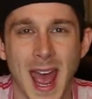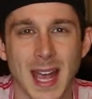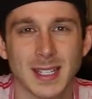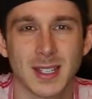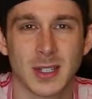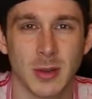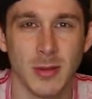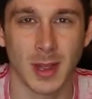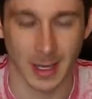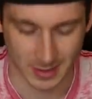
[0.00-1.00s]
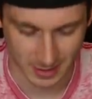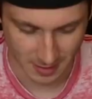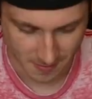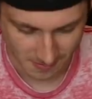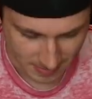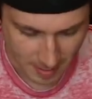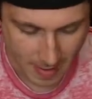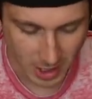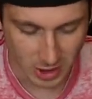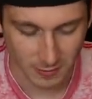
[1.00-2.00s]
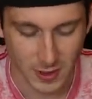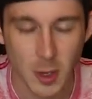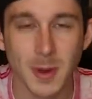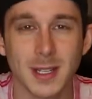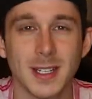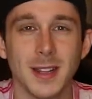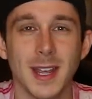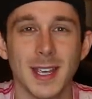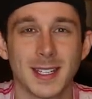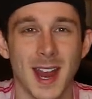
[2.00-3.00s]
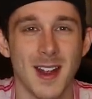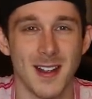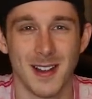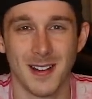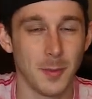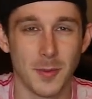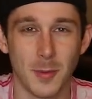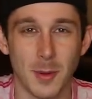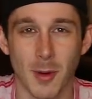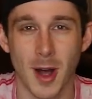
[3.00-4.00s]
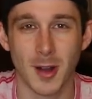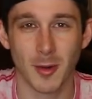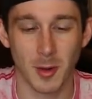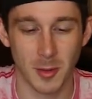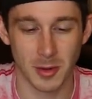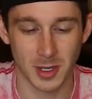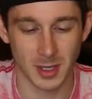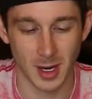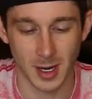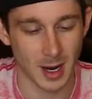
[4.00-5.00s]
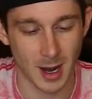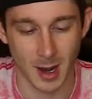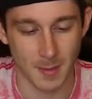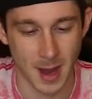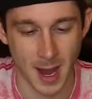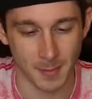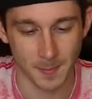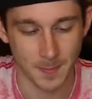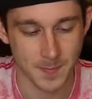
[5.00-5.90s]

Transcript: asses do this? You imagine if humans did this? We were hungry, we were just like, ah, oh, man.